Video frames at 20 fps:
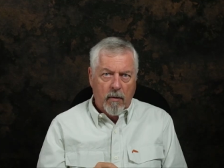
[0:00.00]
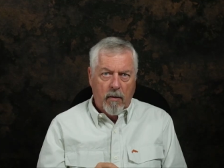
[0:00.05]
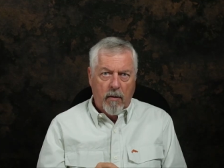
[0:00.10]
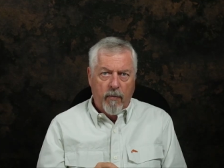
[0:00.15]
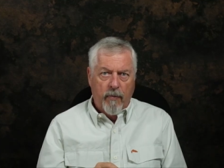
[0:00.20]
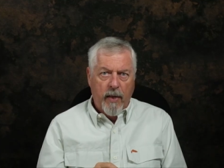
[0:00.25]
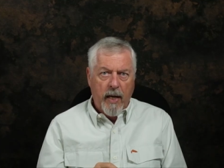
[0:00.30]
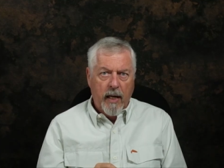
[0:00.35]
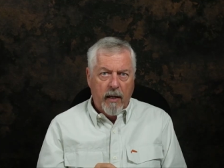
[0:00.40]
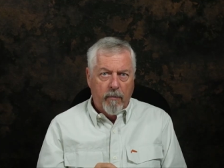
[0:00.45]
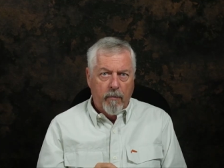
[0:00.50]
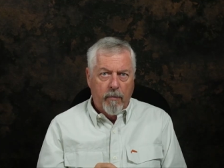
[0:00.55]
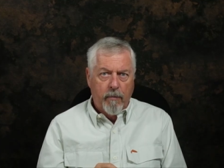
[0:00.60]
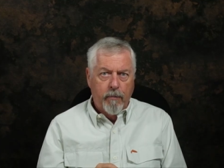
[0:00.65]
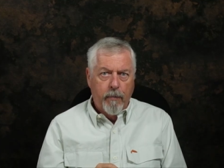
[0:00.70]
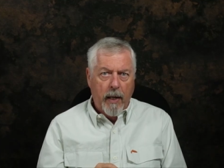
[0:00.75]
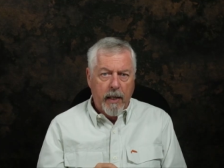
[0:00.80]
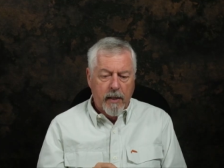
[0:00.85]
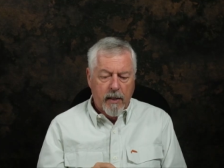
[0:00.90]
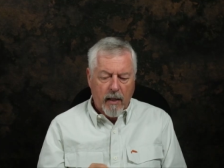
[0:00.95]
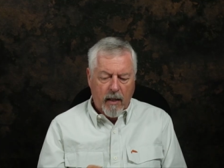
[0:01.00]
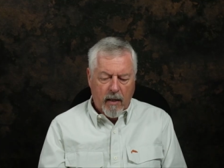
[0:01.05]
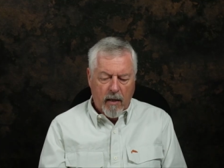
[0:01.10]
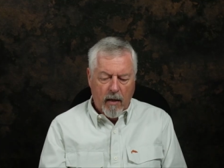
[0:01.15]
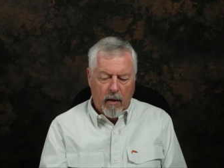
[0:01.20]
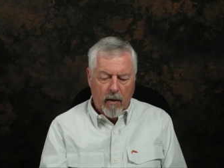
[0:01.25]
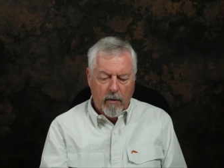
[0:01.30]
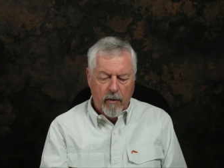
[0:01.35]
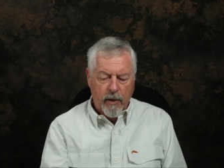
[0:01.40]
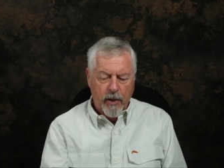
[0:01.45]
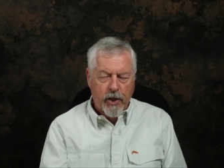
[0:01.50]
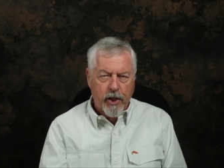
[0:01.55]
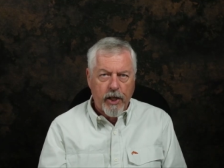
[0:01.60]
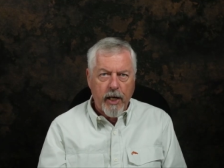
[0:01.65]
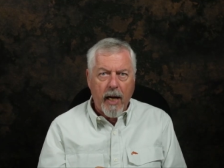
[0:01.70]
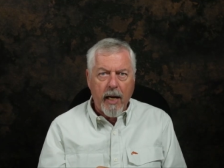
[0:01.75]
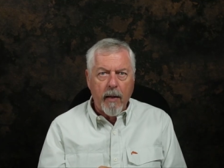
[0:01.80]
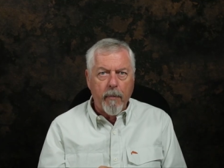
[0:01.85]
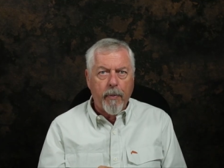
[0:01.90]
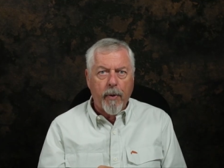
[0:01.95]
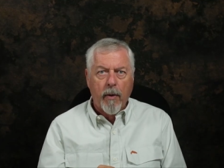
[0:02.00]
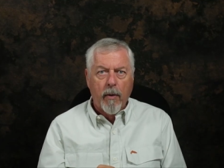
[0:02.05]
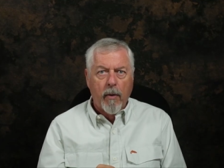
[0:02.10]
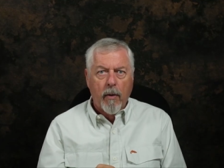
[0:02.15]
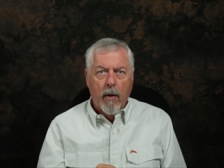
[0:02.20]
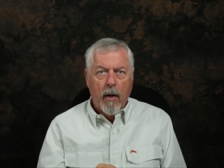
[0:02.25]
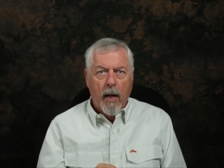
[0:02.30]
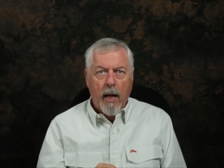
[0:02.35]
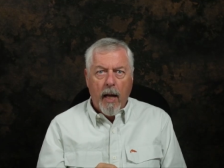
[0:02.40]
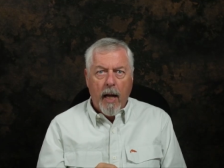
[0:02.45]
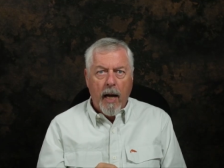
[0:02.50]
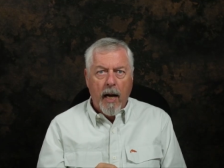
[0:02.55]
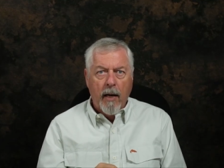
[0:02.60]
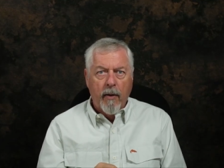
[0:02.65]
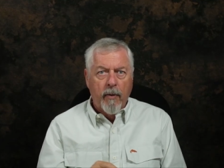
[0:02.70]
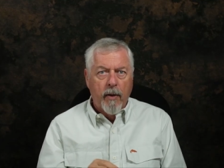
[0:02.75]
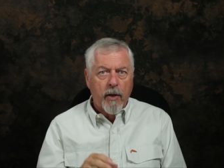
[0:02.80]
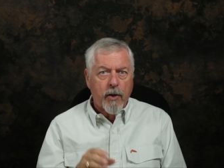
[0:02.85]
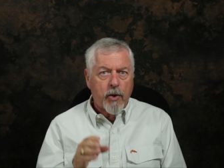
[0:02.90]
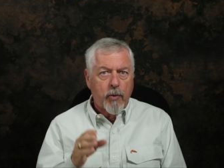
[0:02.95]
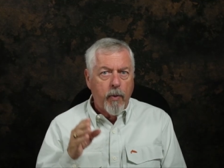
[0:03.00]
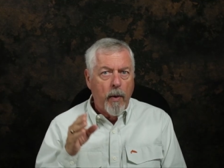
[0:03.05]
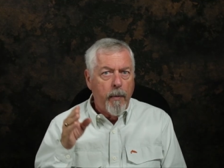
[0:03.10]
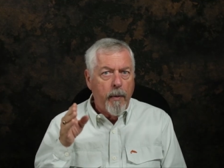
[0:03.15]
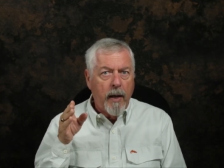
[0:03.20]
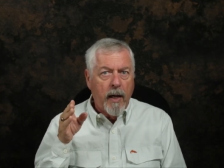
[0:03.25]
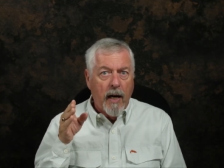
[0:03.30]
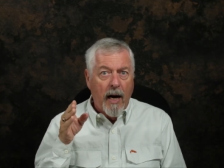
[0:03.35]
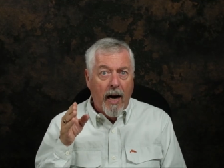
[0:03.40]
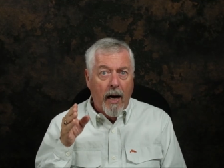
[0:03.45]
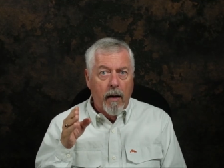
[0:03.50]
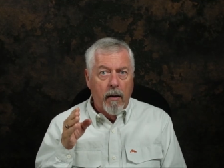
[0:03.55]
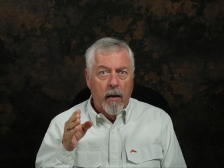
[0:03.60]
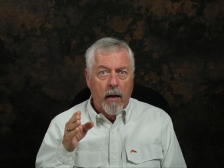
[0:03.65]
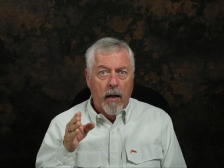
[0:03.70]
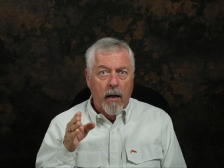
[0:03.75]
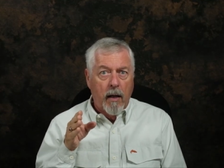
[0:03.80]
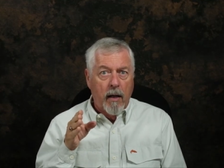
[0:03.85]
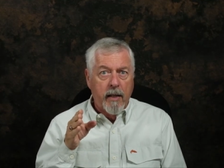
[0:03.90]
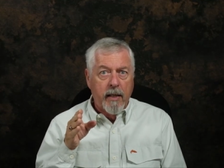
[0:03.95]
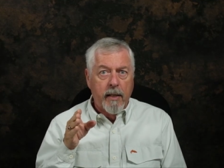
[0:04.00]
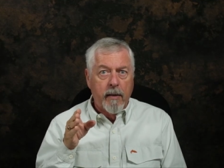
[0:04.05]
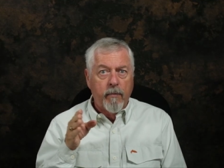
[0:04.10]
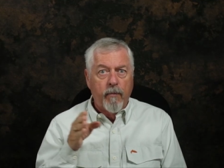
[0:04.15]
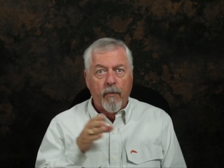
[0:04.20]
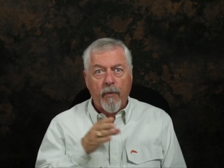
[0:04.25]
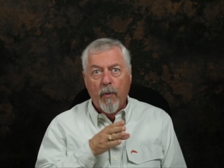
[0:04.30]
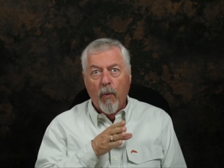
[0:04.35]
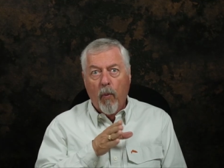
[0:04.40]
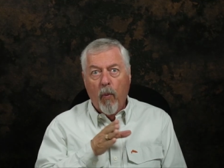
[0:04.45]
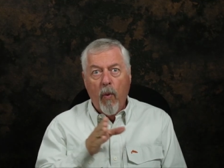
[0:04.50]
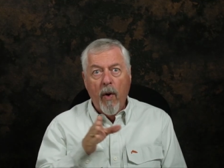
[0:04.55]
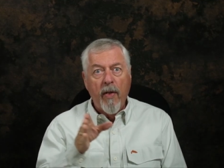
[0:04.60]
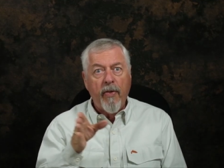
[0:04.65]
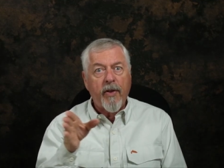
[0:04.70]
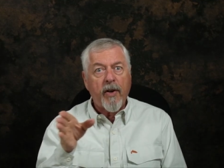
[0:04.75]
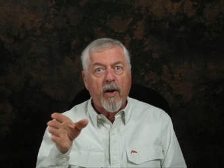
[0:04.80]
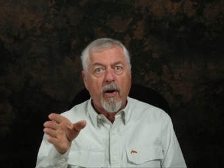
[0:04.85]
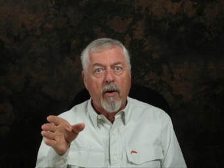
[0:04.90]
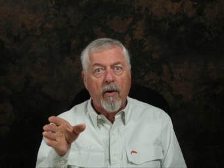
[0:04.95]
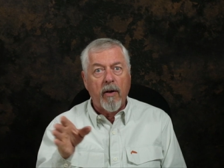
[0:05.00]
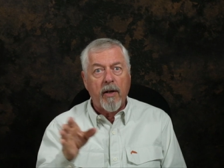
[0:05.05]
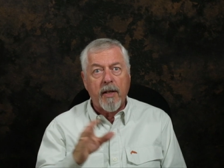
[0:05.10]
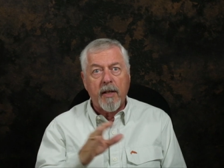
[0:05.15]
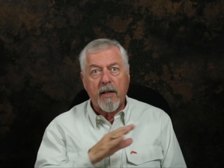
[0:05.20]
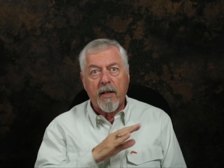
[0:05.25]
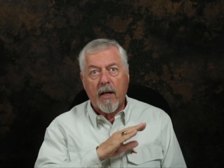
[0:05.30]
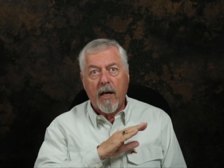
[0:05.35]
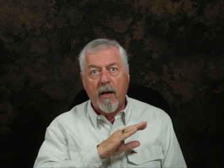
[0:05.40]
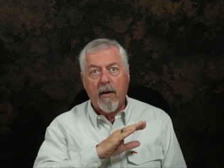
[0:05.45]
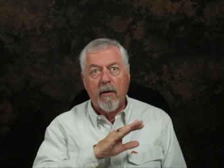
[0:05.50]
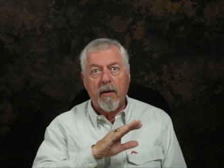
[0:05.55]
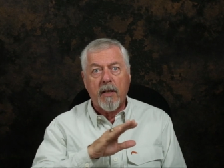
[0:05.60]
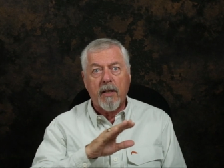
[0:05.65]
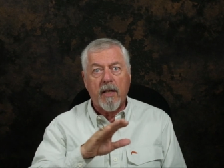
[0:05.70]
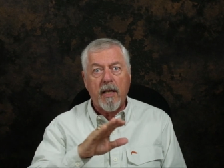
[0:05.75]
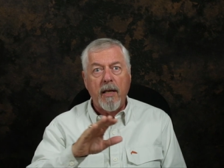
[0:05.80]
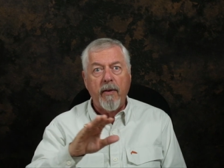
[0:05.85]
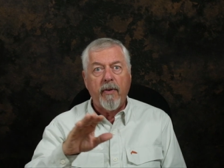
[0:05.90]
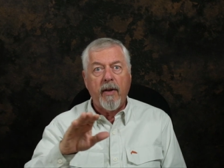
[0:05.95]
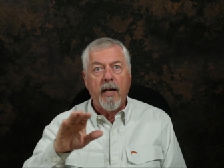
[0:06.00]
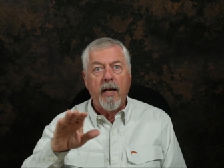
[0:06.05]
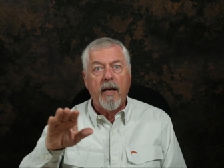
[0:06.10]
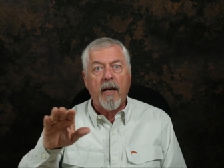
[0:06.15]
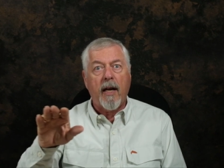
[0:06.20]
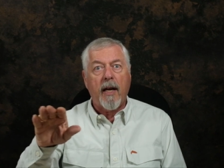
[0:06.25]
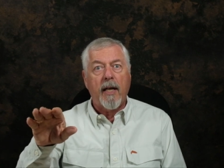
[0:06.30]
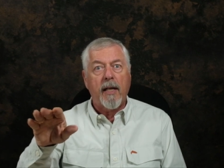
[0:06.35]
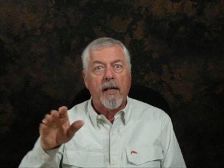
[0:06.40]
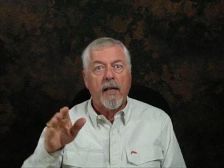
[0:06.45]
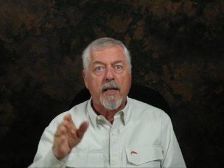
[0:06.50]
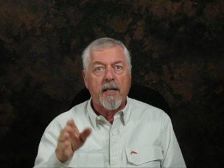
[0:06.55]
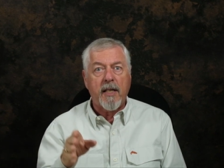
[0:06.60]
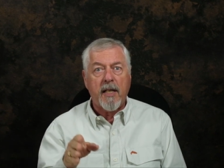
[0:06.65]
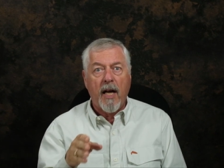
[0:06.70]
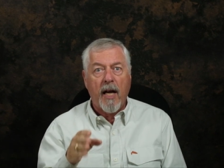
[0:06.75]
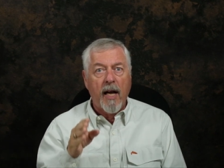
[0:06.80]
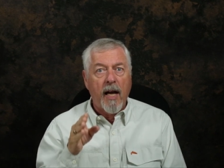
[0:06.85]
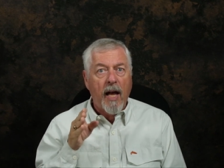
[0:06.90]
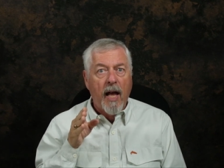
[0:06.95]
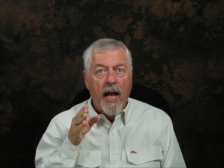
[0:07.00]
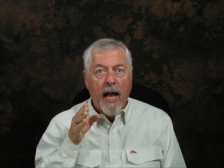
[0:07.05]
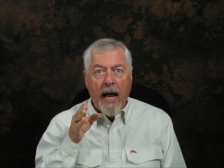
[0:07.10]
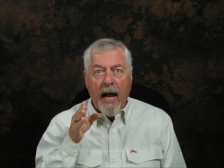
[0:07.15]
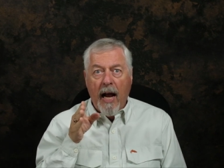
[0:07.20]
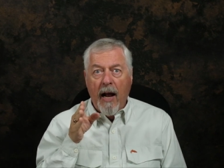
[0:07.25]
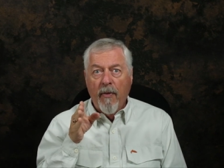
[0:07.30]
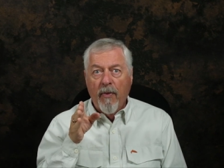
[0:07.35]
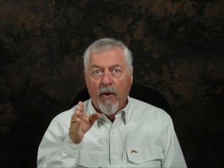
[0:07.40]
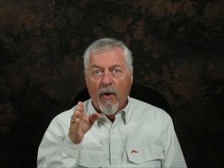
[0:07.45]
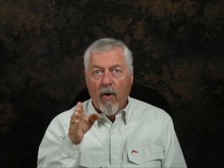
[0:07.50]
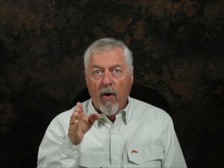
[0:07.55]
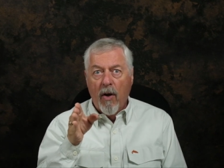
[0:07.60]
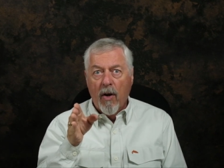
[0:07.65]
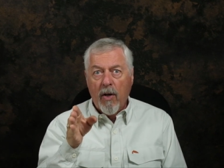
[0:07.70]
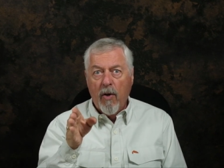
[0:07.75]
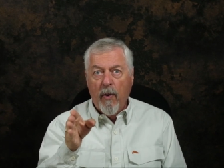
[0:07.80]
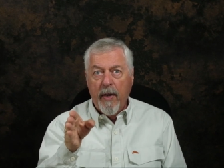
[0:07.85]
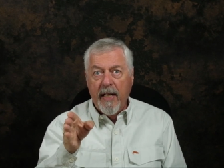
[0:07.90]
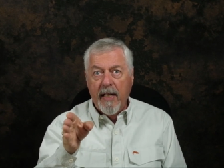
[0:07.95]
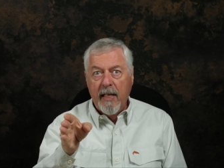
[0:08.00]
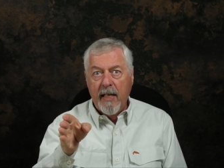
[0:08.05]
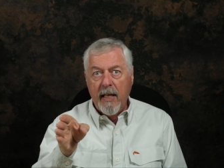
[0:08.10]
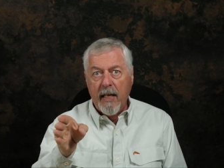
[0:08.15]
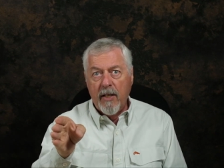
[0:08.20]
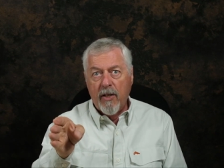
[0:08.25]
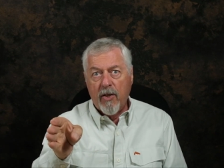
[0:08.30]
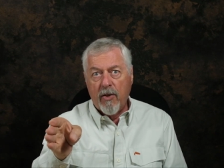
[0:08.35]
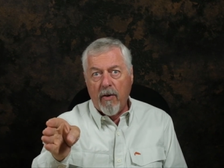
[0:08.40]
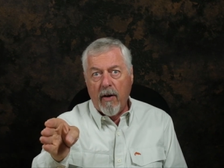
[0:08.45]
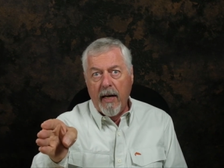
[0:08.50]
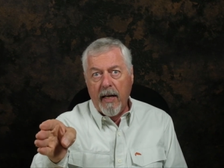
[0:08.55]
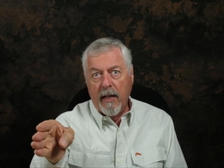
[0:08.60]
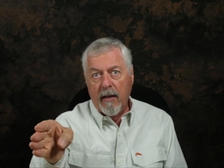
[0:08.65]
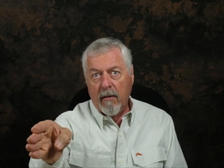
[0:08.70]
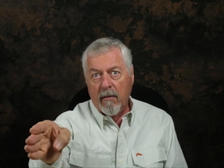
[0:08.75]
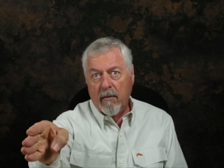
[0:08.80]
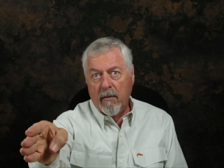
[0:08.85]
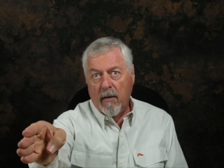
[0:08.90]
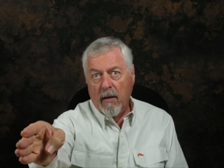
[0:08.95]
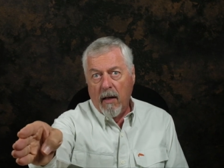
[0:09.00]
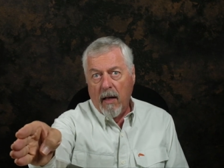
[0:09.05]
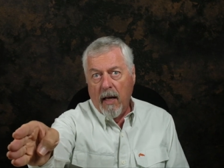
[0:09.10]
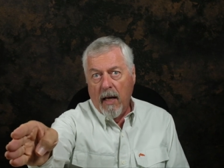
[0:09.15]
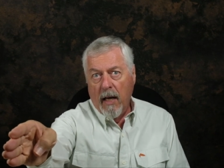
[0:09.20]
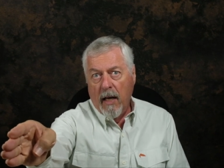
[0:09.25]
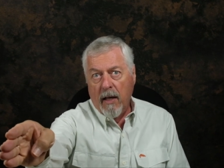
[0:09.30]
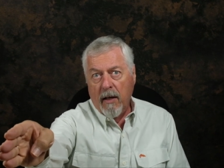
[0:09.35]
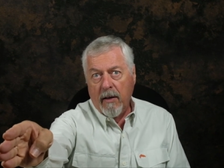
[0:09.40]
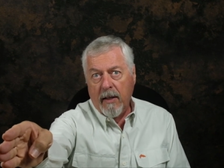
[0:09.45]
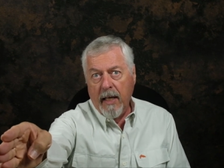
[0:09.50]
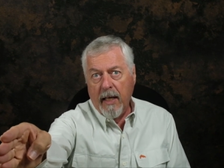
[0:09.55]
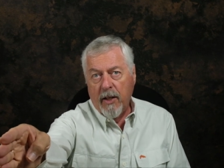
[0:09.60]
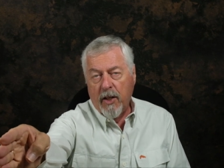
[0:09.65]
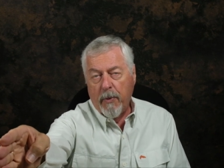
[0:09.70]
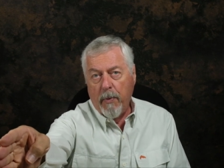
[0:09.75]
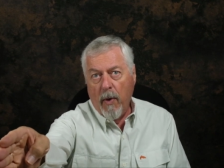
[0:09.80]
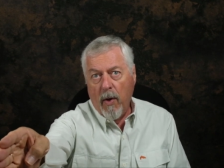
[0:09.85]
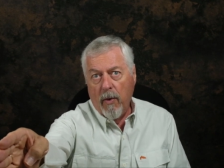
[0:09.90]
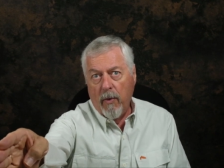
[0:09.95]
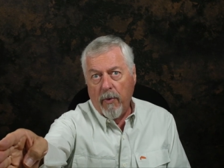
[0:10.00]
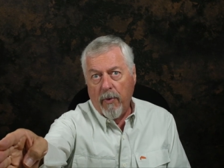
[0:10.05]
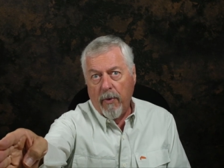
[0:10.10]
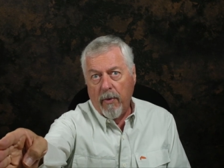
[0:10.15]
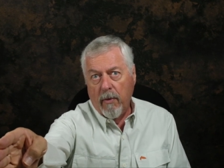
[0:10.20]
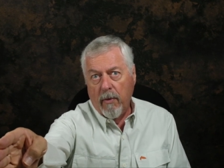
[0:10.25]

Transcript: that basic color and shape, and they're swimming with the current as the current is leaving an inlet, let's say, and they're all going dead straight, dead smooth,